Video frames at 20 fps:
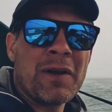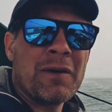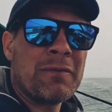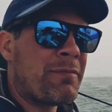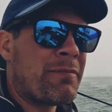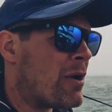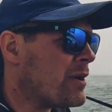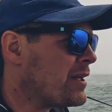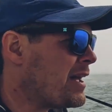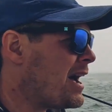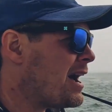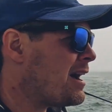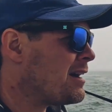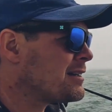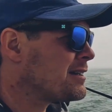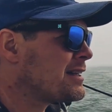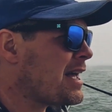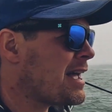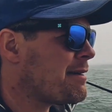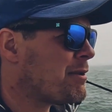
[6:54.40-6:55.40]
But yeah,
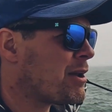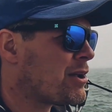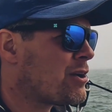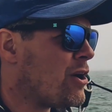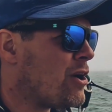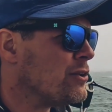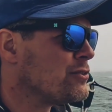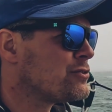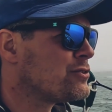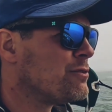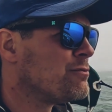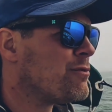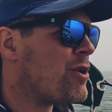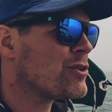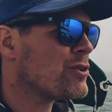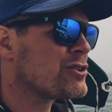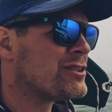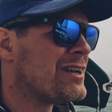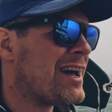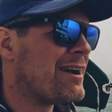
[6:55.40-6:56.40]
keeping a constant
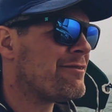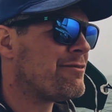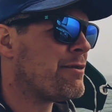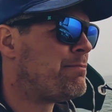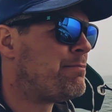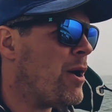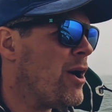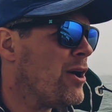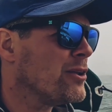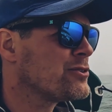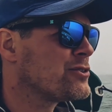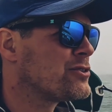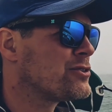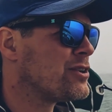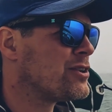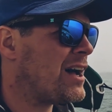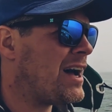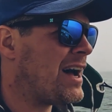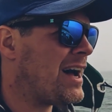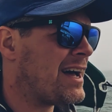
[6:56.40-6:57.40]
watch now for pots
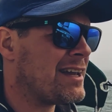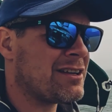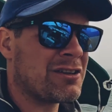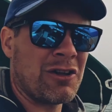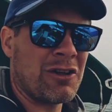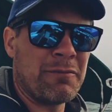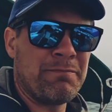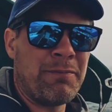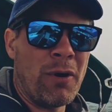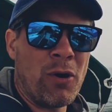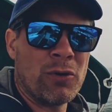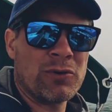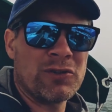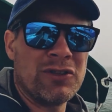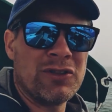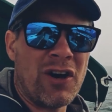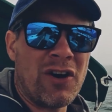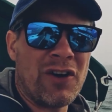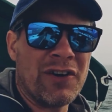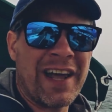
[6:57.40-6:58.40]
and other boats
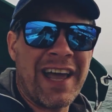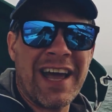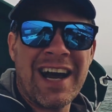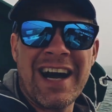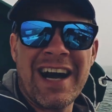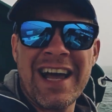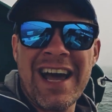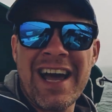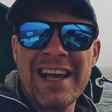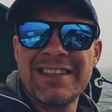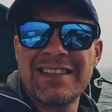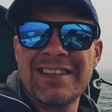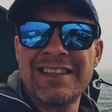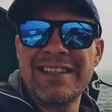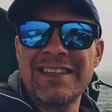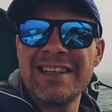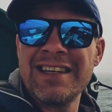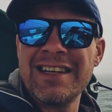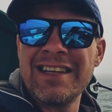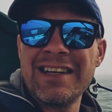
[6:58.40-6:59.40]
not on AIS.
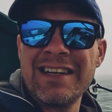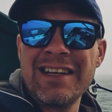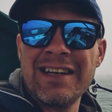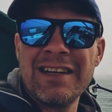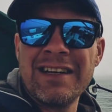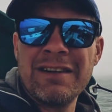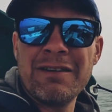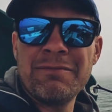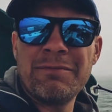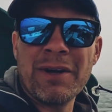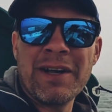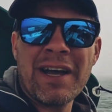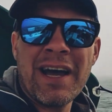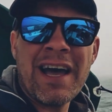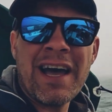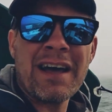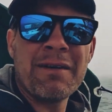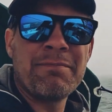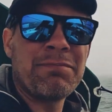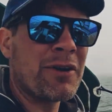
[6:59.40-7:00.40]
But
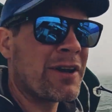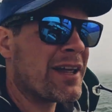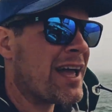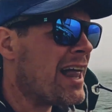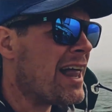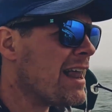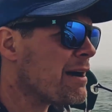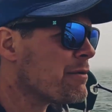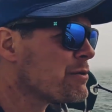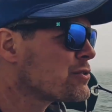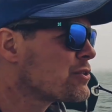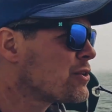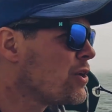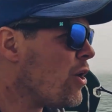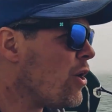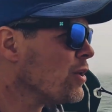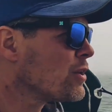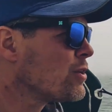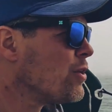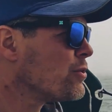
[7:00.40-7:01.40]
yeah, bloody hell, that was
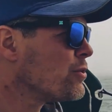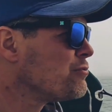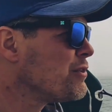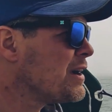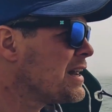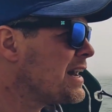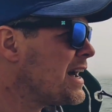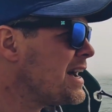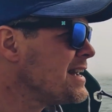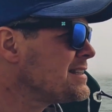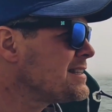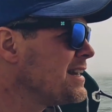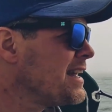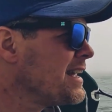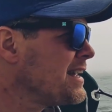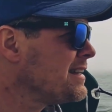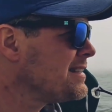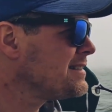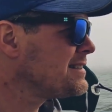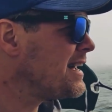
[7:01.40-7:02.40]
all going really nicely,
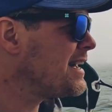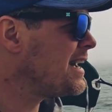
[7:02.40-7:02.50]
and